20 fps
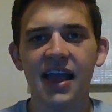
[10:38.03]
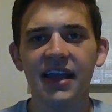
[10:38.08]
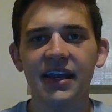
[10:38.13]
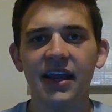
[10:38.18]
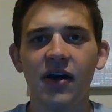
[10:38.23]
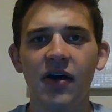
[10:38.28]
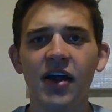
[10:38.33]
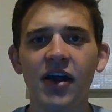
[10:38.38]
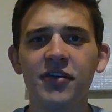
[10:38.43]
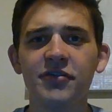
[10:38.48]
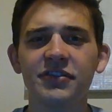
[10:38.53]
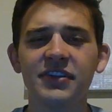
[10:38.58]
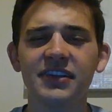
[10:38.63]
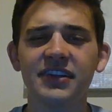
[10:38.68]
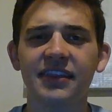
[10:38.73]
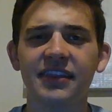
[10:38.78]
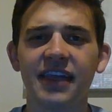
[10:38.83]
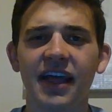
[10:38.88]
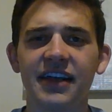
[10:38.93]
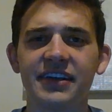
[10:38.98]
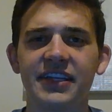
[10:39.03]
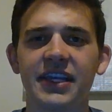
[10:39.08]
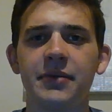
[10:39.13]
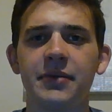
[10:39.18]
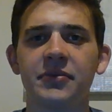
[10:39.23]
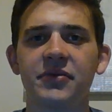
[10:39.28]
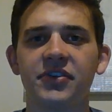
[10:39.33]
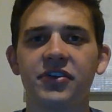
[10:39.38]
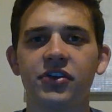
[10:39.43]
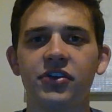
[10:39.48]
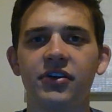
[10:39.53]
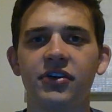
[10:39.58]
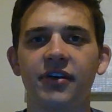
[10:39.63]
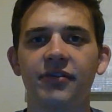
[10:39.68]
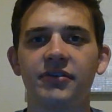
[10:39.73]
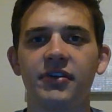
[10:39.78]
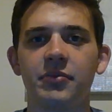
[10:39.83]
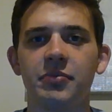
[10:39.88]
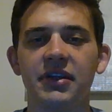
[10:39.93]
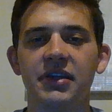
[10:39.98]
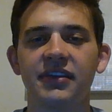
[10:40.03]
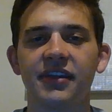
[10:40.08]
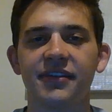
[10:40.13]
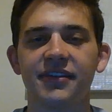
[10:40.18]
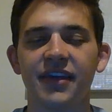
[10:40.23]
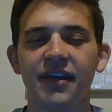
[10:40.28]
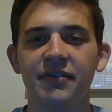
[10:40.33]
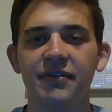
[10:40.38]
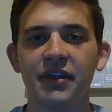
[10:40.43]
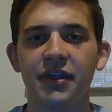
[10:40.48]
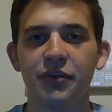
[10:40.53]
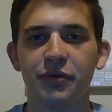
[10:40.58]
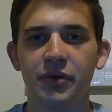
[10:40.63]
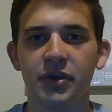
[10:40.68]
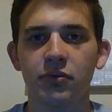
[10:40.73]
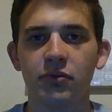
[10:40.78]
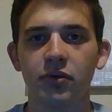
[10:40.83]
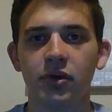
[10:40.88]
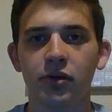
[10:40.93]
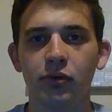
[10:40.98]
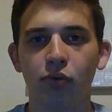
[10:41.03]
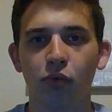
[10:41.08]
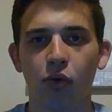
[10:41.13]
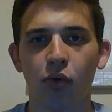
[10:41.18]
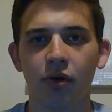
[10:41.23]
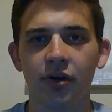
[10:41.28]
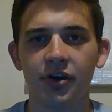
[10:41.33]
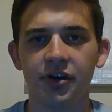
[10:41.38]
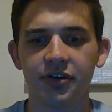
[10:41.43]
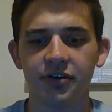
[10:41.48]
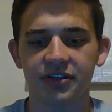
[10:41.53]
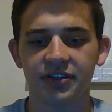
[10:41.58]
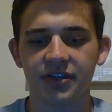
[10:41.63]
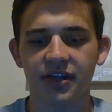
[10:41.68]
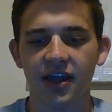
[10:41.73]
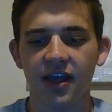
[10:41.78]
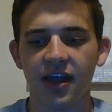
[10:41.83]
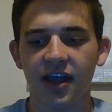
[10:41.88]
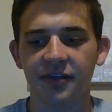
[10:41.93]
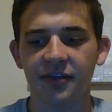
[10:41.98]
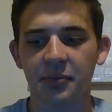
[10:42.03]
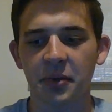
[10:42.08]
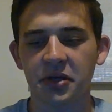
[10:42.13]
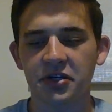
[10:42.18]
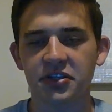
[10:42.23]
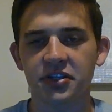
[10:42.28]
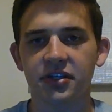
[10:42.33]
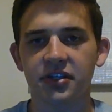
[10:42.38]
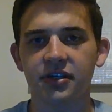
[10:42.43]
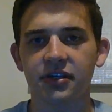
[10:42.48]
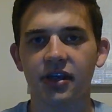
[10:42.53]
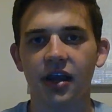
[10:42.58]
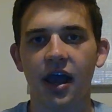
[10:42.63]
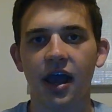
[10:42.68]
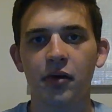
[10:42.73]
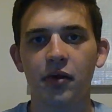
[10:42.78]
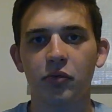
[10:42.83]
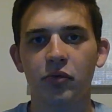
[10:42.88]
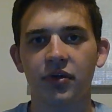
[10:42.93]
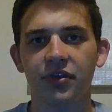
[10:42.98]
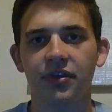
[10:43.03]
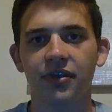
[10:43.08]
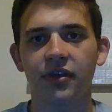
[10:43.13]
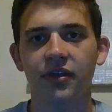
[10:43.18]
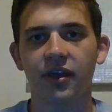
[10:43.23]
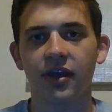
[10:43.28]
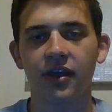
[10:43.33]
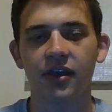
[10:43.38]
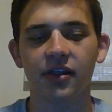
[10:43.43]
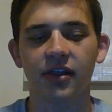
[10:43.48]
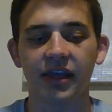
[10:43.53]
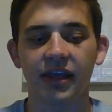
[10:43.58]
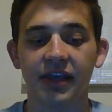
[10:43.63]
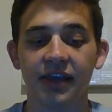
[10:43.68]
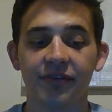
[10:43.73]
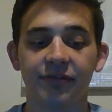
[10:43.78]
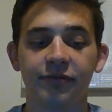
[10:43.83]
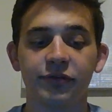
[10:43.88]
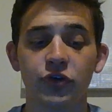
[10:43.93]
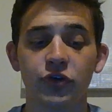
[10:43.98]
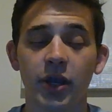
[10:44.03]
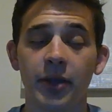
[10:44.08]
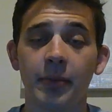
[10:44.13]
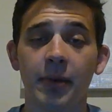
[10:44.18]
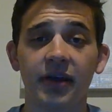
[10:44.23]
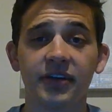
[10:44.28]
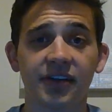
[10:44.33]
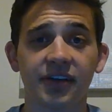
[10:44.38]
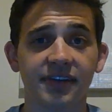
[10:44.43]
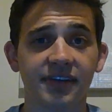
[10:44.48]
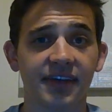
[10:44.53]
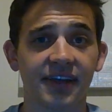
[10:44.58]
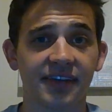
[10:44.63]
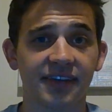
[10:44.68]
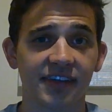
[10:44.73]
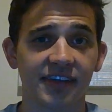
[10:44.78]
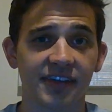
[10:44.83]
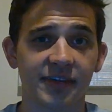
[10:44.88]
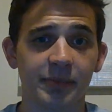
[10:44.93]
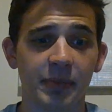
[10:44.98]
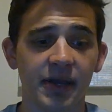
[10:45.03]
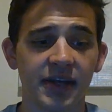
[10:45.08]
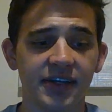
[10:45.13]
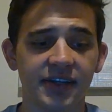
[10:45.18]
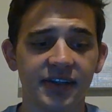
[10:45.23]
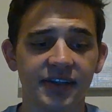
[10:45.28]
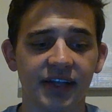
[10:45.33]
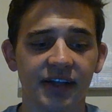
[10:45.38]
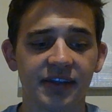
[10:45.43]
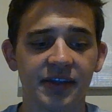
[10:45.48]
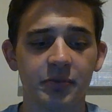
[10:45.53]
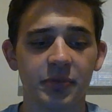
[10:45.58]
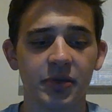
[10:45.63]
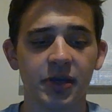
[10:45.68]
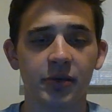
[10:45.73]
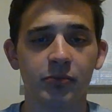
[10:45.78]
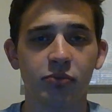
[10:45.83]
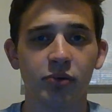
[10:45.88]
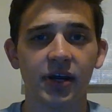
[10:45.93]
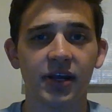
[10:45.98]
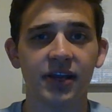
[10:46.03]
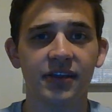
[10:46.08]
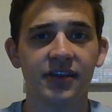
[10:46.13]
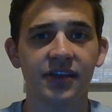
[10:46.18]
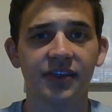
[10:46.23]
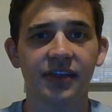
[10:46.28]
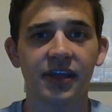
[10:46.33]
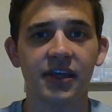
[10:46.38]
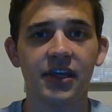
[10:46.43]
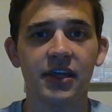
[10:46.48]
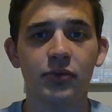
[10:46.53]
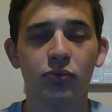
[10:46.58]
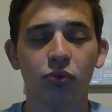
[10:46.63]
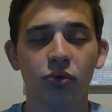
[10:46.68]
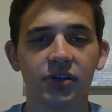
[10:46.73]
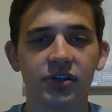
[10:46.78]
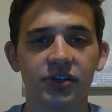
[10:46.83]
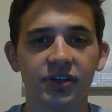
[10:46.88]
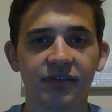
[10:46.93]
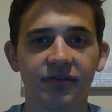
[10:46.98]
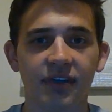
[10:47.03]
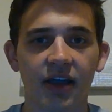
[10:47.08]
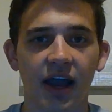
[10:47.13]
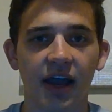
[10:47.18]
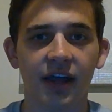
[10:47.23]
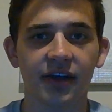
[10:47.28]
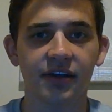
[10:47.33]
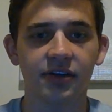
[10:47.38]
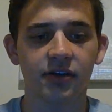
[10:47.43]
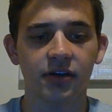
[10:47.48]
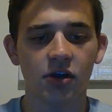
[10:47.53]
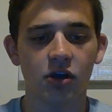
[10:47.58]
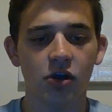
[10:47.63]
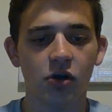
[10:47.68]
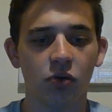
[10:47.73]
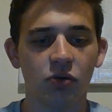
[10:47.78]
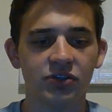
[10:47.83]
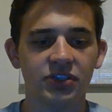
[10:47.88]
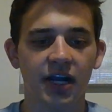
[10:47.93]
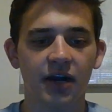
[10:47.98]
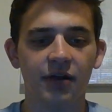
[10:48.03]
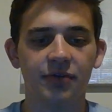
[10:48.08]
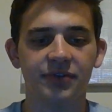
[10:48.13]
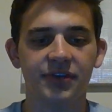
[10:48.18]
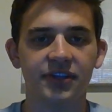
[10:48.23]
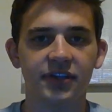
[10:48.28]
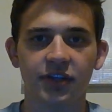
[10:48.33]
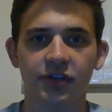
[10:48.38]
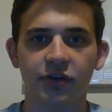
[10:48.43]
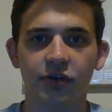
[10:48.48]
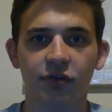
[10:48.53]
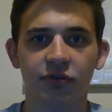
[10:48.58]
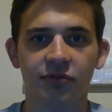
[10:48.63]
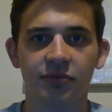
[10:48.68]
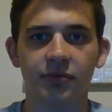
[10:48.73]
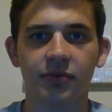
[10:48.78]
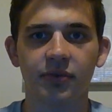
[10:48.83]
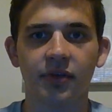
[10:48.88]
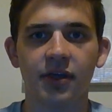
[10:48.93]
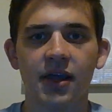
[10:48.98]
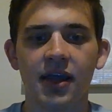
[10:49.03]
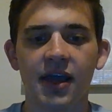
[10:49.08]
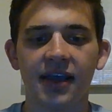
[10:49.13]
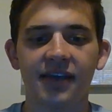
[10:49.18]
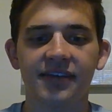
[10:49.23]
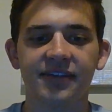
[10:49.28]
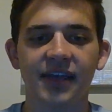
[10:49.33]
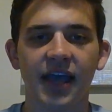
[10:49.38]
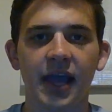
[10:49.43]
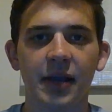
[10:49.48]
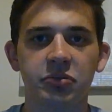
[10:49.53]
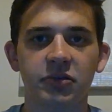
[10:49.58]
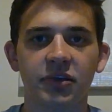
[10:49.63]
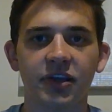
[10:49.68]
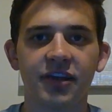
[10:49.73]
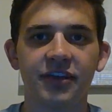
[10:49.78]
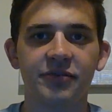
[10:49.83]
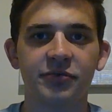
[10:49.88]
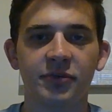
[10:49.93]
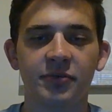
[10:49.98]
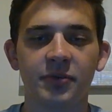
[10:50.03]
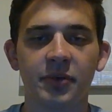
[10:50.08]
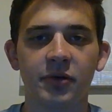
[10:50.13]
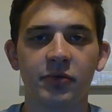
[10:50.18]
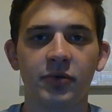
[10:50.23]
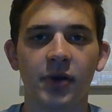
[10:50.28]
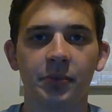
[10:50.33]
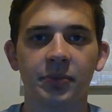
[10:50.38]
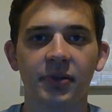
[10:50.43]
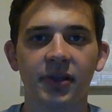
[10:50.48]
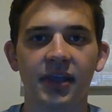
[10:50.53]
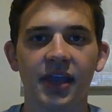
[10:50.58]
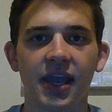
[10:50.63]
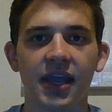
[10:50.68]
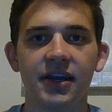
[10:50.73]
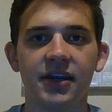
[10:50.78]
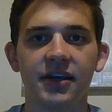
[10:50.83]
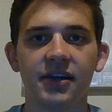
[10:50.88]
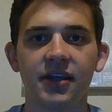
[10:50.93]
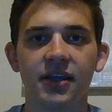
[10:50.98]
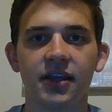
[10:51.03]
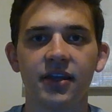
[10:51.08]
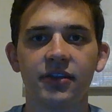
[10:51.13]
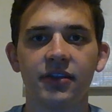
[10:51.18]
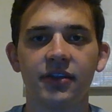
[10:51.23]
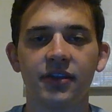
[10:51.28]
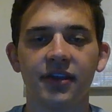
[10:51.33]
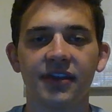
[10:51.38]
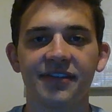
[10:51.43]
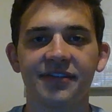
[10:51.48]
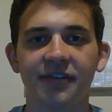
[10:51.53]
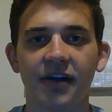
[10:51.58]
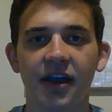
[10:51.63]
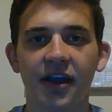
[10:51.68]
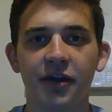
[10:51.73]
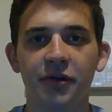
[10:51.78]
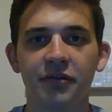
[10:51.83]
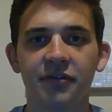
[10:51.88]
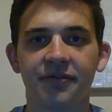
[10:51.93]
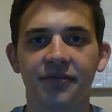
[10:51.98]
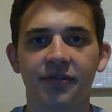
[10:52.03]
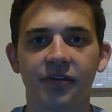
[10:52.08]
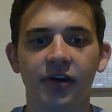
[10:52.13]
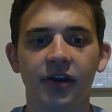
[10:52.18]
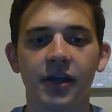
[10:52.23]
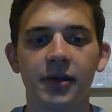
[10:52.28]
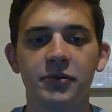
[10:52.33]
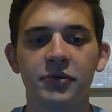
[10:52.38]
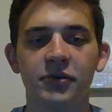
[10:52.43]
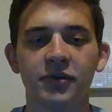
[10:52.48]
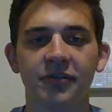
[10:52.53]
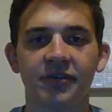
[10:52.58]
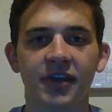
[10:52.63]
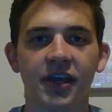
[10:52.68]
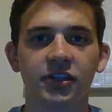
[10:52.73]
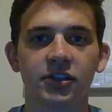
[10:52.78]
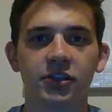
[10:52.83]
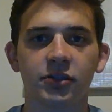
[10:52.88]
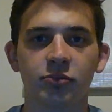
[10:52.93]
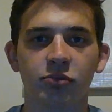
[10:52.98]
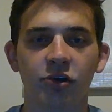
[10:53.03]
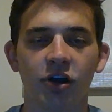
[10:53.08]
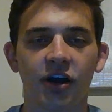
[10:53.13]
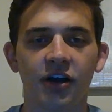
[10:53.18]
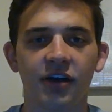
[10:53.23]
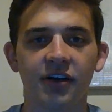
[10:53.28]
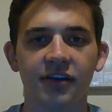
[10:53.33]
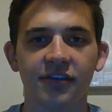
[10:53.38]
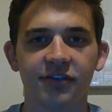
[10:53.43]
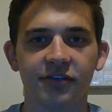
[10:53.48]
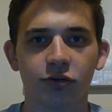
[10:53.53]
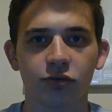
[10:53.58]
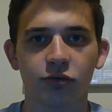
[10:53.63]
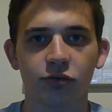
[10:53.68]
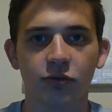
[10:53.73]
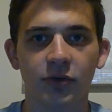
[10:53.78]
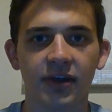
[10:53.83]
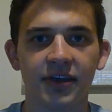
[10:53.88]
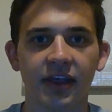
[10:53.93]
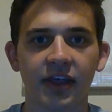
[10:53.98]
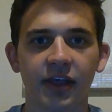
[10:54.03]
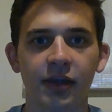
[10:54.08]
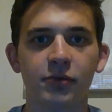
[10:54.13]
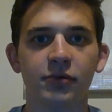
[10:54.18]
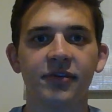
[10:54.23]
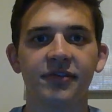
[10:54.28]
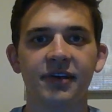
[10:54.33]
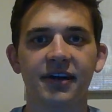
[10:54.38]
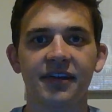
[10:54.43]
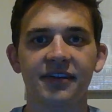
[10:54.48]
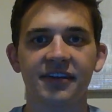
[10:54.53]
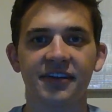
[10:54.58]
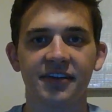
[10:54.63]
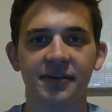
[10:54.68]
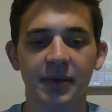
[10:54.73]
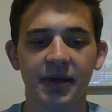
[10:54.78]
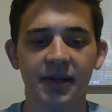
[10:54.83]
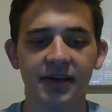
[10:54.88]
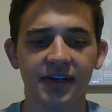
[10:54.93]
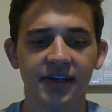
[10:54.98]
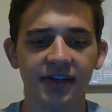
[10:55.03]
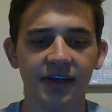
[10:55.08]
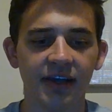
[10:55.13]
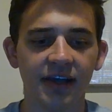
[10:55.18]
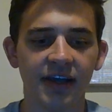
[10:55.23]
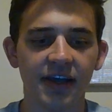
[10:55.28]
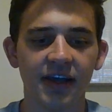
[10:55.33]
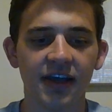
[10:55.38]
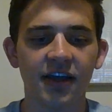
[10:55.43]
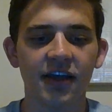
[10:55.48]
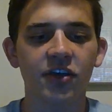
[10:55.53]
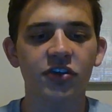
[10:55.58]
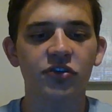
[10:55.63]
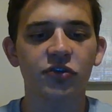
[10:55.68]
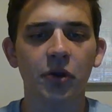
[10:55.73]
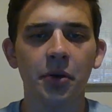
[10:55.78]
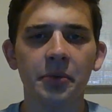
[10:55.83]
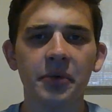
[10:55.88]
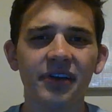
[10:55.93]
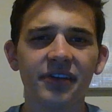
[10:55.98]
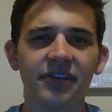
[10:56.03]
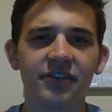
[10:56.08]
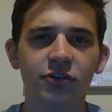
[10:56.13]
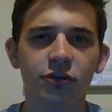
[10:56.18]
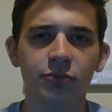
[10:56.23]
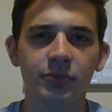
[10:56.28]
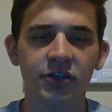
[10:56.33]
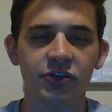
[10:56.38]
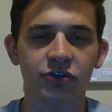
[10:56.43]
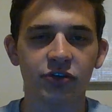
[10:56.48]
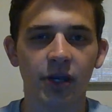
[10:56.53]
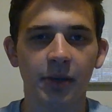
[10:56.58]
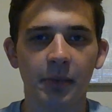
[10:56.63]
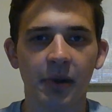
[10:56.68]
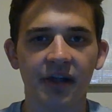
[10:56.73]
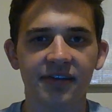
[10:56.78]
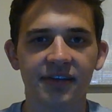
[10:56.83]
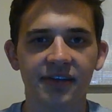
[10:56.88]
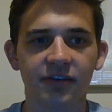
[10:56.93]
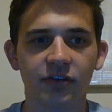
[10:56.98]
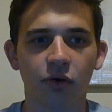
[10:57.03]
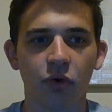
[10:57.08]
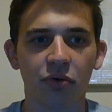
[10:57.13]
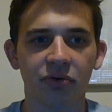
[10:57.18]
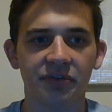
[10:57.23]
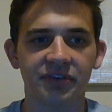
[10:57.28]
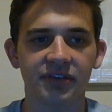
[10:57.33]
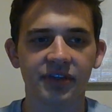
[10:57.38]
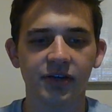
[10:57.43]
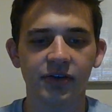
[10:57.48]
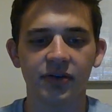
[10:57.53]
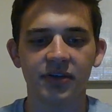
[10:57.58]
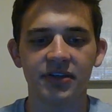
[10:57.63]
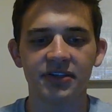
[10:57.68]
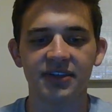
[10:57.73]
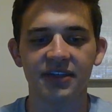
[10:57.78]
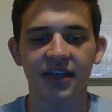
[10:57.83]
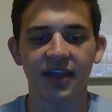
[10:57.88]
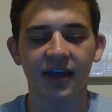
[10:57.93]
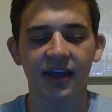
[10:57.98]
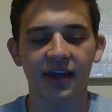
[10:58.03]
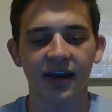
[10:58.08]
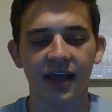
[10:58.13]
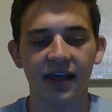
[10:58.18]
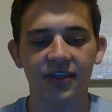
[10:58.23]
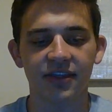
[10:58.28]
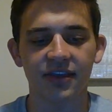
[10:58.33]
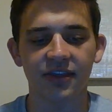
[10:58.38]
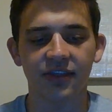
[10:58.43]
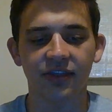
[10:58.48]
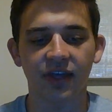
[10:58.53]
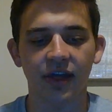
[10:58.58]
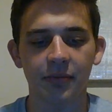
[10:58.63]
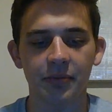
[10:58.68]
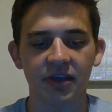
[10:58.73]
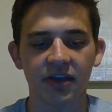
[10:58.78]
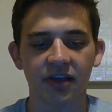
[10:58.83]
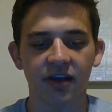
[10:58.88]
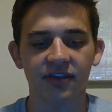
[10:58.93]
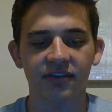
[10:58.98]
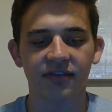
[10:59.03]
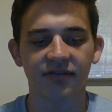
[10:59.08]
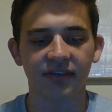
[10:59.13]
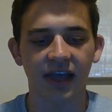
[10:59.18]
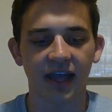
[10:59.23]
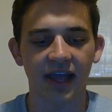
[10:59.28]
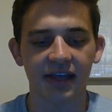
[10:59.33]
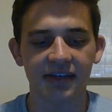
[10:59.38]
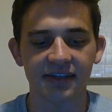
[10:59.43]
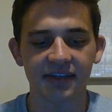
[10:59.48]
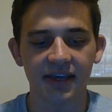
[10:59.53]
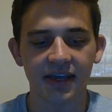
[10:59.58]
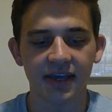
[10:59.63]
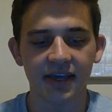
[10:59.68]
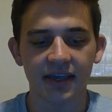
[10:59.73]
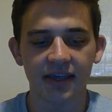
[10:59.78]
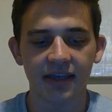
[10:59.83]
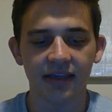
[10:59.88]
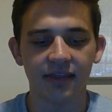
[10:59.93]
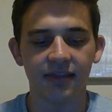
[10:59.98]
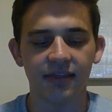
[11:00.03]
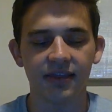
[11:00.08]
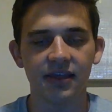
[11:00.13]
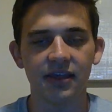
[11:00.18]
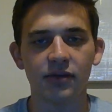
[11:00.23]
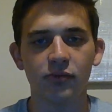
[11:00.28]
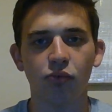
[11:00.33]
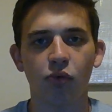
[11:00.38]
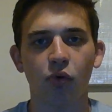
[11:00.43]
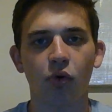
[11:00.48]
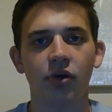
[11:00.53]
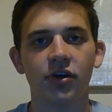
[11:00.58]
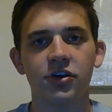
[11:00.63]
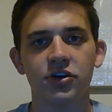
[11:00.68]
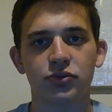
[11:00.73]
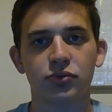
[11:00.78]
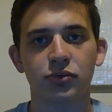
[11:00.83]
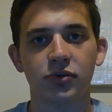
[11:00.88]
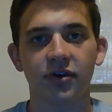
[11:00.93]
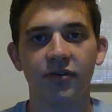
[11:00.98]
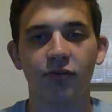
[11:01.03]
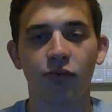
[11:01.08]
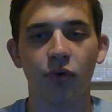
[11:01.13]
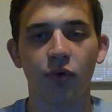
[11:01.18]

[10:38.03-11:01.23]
Now, I don't think that team is good enough to beat the 73-win Warriors, especially not with, like if Draymond doesn't get suspended, that's a big break that the Heat wouldn't have gotten, which I don't think that those exact plays would have been replicated in this finals for him to have kicked LeBron in a certain way that he would have got suspended. So I'm going to assume that Draymond's in the whole series, and I think that because of that, the Warriors would have